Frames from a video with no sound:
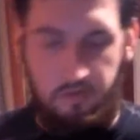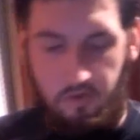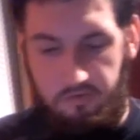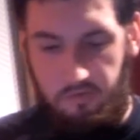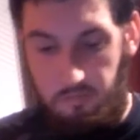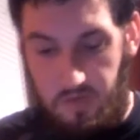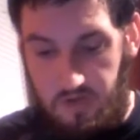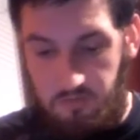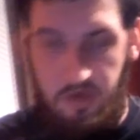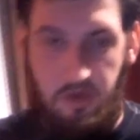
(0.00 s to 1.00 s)
So for
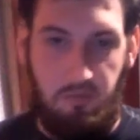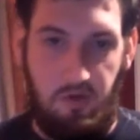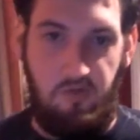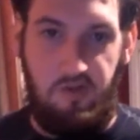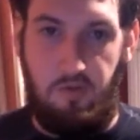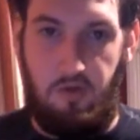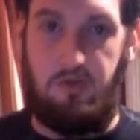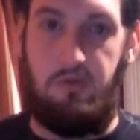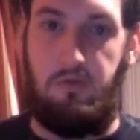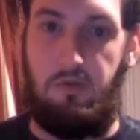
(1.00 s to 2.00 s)
me, being a big
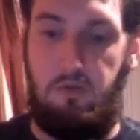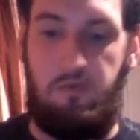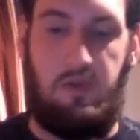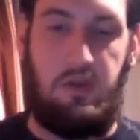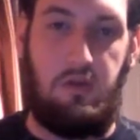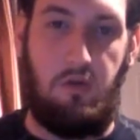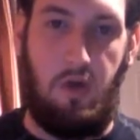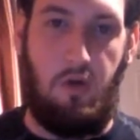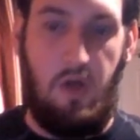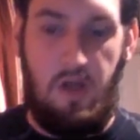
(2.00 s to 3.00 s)
Gmail user, the
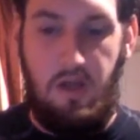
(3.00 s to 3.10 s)
Hero,